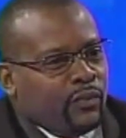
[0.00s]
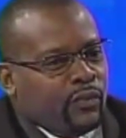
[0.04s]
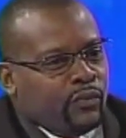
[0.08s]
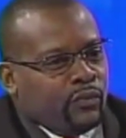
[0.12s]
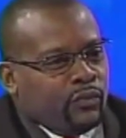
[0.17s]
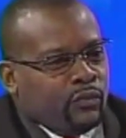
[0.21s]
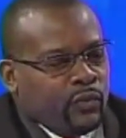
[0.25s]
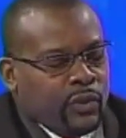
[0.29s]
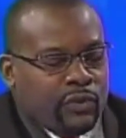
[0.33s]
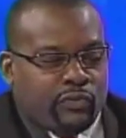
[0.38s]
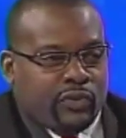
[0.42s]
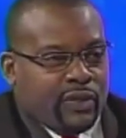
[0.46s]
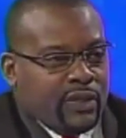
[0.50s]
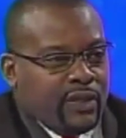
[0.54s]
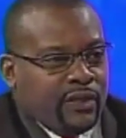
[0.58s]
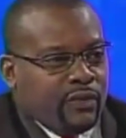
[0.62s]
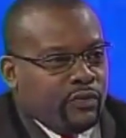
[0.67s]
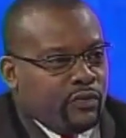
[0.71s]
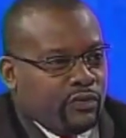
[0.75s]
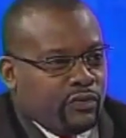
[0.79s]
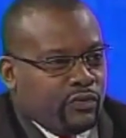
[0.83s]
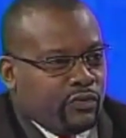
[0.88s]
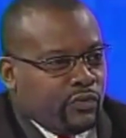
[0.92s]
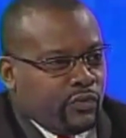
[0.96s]
We really
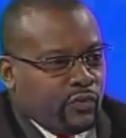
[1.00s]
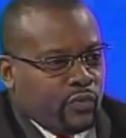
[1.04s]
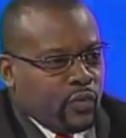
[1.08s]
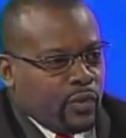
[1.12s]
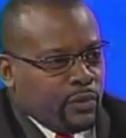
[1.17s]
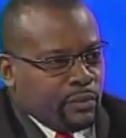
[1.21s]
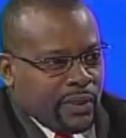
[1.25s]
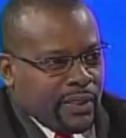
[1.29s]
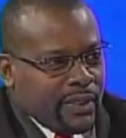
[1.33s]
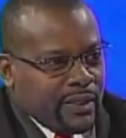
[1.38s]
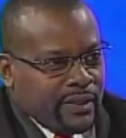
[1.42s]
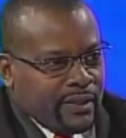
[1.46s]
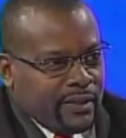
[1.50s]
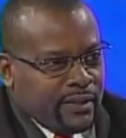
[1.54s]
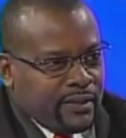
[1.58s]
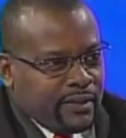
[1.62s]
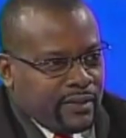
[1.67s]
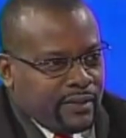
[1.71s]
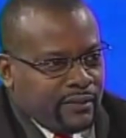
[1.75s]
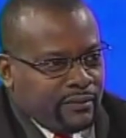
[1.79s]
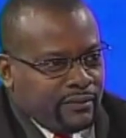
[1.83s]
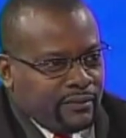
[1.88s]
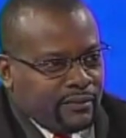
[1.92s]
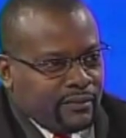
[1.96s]
don't do women anything.